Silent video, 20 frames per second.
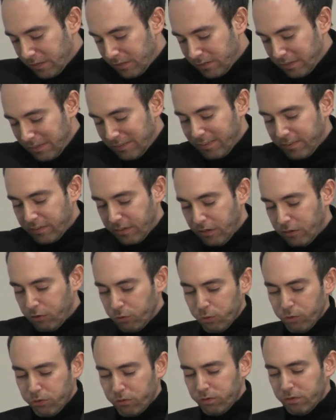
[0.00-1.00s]
Since the
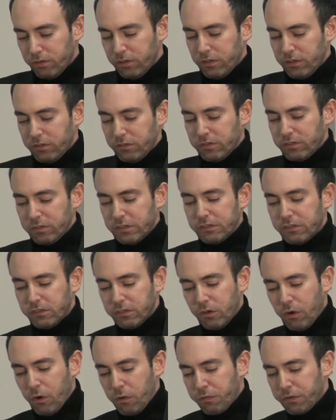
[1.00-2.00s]
Lüth
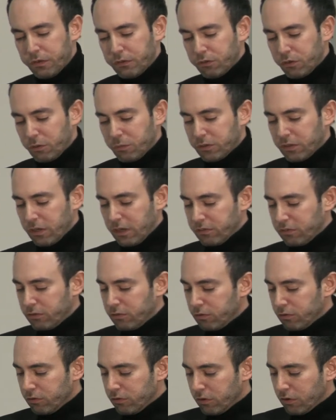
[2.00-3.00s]
decision of the German
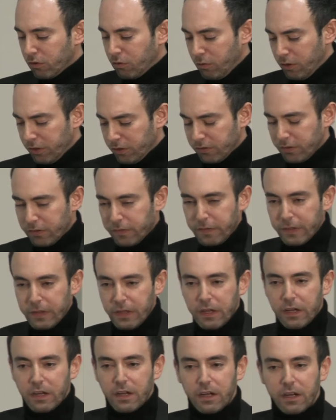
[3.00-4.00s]
Constitutional Court,
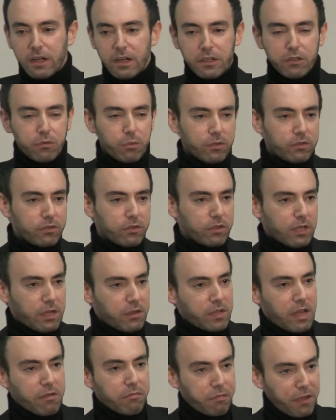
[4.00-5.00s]
it was
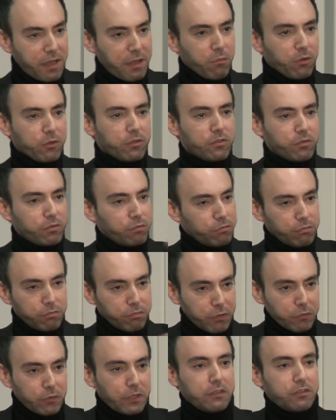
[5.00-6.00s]
a famous
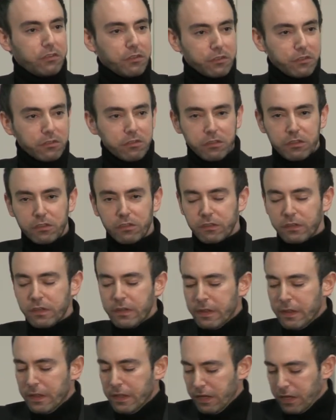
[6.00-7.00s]
foundational decision.
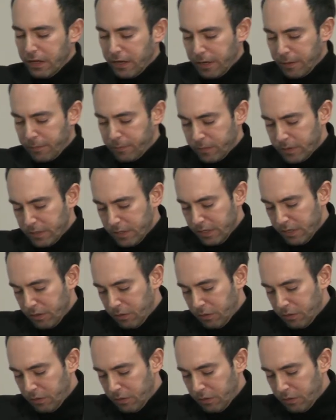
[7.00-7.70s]
Well,